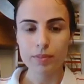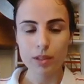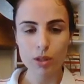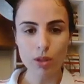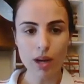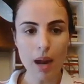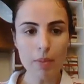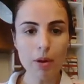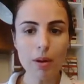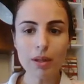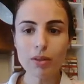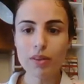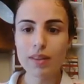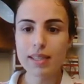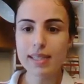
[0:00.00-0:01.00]
So I'm going
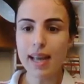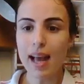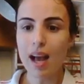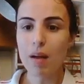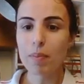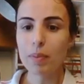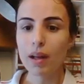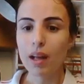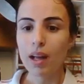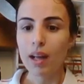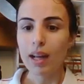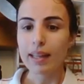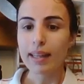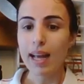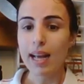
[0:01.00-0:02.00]
to this app.
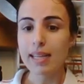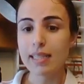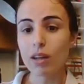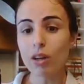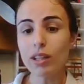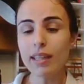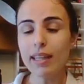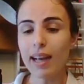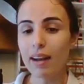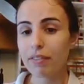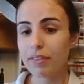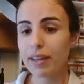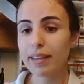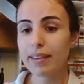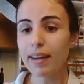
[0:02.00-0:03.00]
It has only a
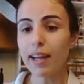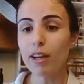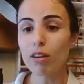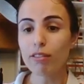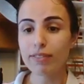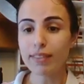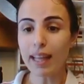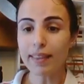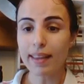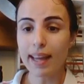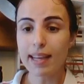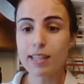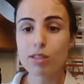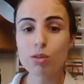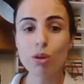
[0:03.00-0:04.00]
free trial of 10
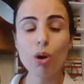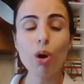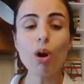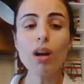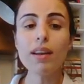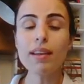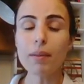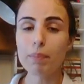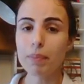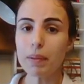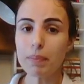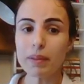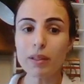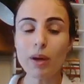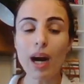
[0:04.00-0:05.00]
days. So all the
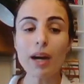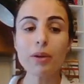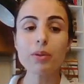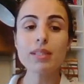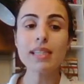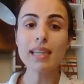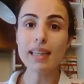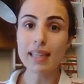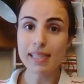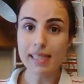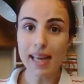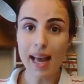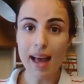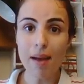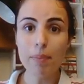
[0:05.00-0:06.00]
people who are using this
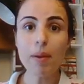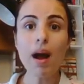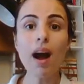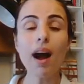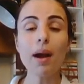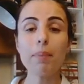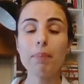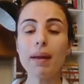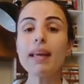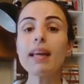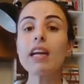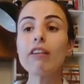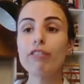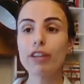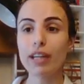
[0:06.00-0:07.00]
app are
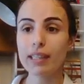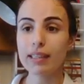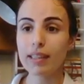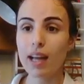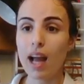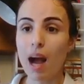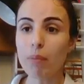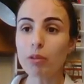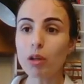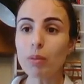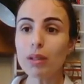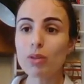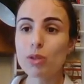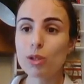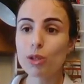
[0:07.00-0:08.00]
paying for it. I'm
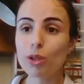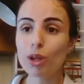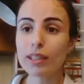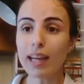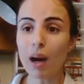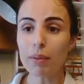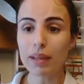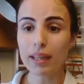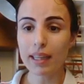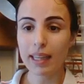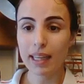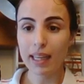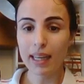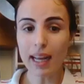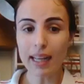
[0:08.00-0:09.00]
going to scroll down in
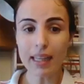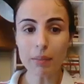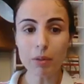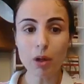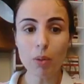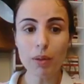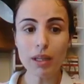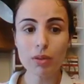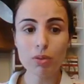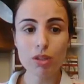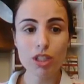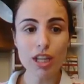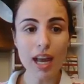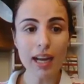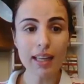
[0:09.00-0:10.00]
here and I'm going to
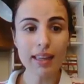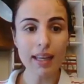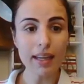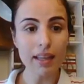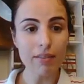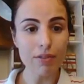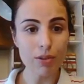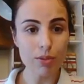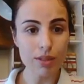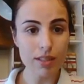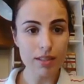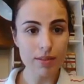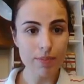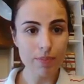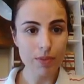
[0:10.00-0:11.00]
check the reviews.
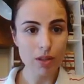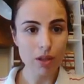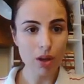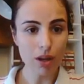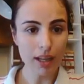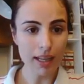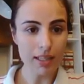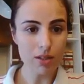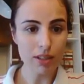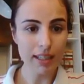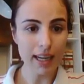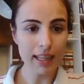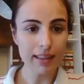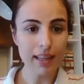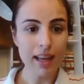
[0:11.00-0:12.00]
Okay, so
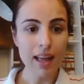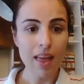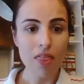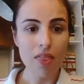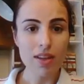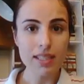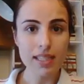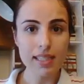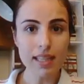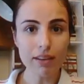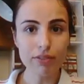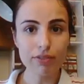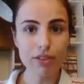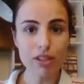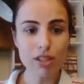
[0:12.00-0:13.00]
great. This is the
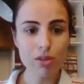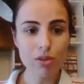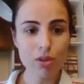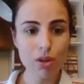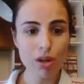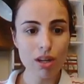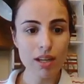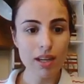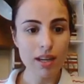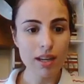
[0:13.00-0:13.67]
first store.